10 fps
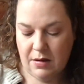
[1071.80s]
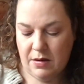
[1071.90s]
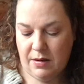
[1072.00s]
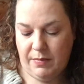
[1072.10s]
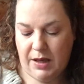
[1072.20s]

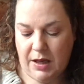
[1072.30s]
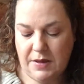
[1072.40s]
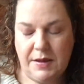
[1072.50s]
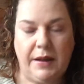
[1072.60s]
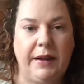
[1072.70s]
Let me
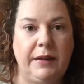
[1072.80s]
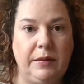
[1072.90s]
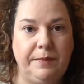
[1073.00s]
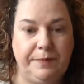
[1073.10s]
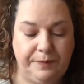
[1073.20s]
get it out.
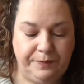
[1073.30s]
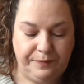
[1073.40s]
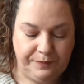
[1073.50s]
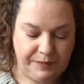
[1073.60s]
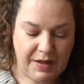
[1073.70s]

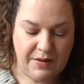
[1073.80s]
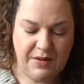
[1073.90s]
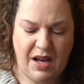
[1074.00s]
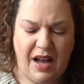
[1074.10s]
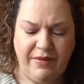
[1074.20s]
So
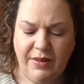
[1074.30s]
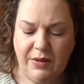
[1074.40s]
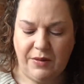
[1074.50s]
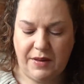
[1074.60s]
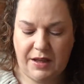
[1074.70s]
I haven't
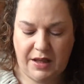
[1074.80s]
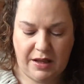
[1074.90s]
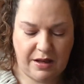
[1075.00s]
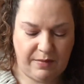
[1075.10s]
got the